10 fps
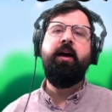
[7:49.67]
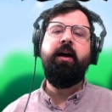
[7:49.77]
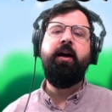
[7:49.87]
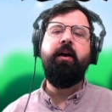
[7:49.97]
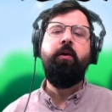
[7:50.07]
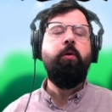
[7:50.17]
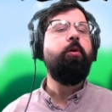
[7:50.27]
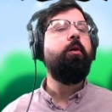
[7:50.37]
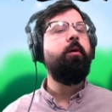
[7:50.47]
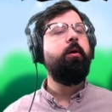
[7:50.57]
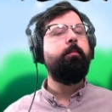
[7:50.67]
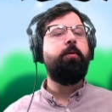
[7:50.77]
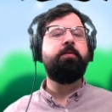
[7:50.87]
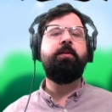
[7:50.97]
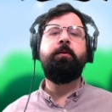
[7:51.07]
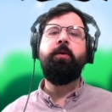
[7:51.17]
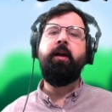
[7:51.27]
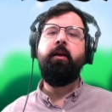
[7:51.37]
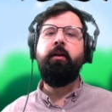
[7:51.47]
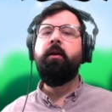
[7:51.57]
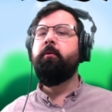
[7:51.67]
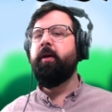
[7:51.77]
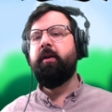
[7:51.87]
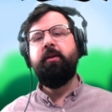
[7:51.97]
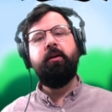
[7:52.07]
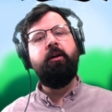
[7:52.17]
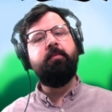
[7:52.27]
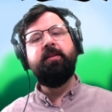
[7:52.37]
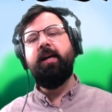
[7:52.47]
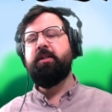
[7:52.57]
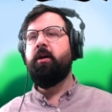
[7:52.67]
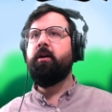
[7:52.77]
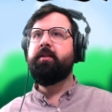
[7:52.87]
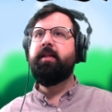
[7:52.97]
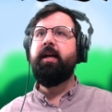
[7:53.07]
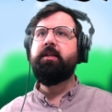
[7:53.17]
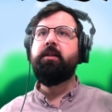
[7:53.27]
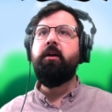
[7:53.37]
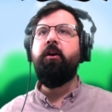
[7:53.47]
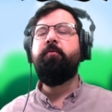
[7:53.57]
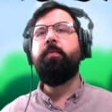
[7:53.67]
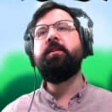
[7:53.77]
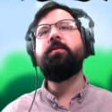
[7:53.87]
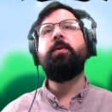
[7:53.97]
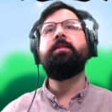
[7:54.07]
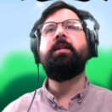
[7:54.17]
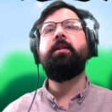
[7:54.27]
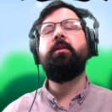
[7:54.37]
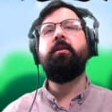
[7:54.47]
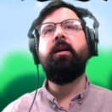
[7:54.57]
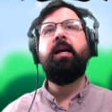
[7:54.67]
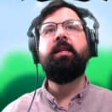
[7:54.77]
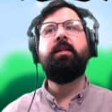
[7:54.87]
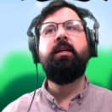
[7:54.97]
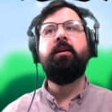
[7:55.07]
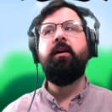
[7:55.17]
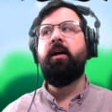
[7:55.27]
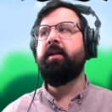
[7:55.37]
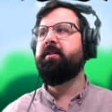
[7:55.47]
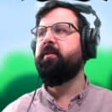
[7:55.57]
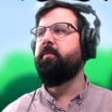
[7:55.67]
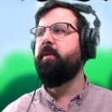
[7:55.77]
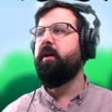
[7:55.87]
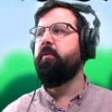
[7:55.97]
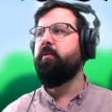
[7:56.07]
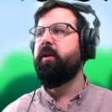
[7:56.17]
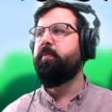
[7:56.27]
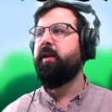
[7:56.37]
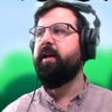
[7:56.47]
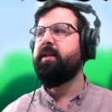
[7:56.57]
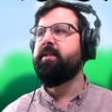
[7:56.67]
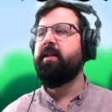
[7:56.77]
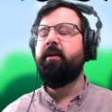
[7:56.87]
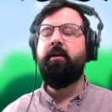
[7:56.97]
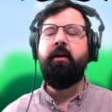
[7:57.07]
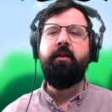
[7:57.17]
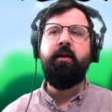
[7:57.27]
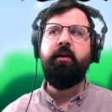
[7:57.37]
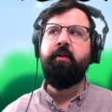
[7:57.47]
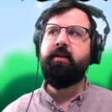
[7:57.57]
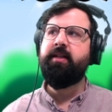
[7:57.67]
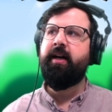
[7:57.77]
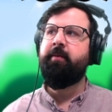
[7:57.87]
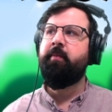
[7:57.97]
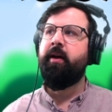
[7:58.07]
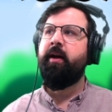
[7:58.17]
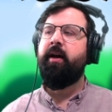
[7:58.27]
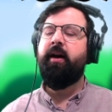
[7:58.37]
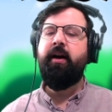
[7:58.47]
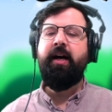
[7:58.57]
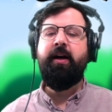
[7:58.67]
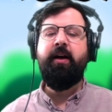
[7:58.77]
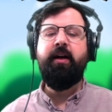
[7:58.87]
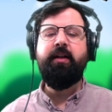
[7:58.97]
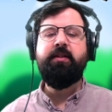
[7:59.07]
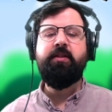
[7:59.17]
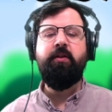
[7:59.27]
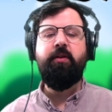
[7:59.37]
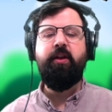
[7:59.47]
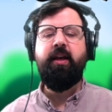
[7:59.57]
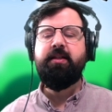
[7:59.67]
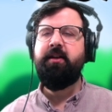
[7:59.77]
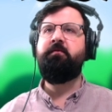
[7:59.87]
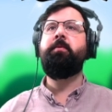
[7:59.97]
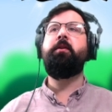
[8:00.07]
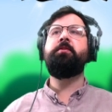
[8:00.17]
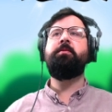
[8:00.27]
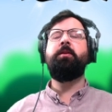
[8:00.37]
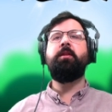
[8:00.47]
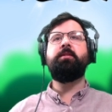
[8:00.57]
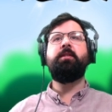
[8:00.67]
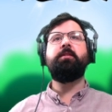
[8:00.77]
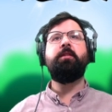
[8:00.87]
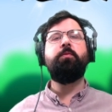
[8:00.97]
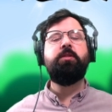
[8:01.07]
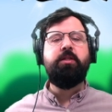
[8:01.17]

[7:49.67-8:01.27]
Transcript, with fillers: uh, or post on Reddit, reddit dot com slash r slash golf blitz. We take a look at the awesome replays that are on there all the time. Uh, so, thanks to everybody who submitted this season. There